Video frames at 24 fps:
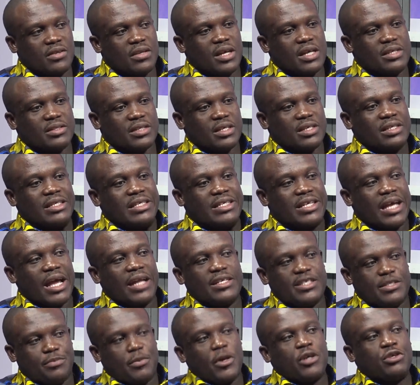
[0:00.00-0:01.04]
There's the
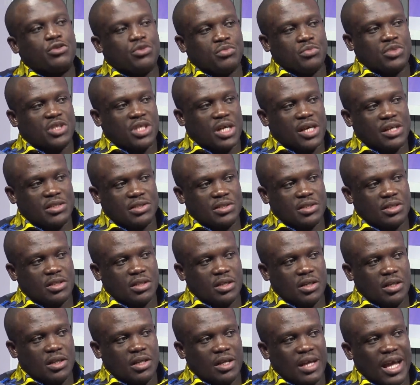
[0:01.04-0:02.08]
yearly spectrum charge,
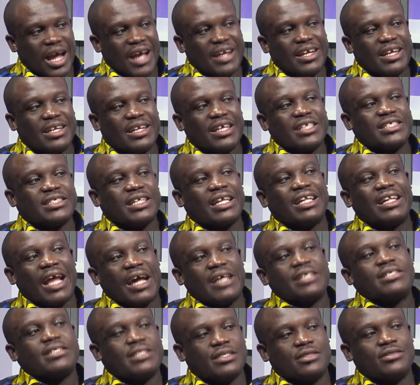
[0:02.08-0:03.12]
mm-hmm. and then there's the
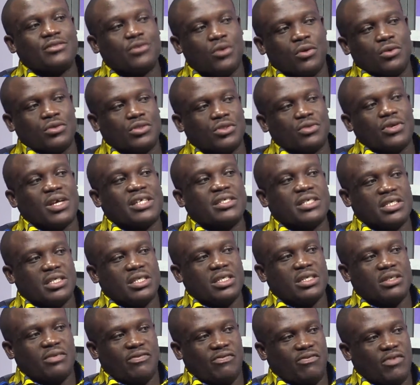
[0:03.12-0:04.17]
license or
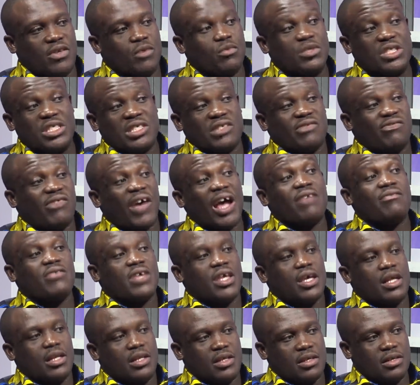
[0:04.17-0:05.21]
authorization fee, which is five
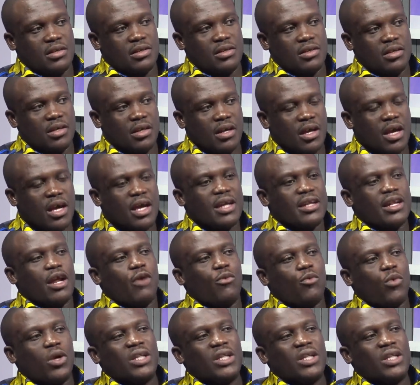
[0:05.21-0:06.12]
yearly. Mm-hmm. Now,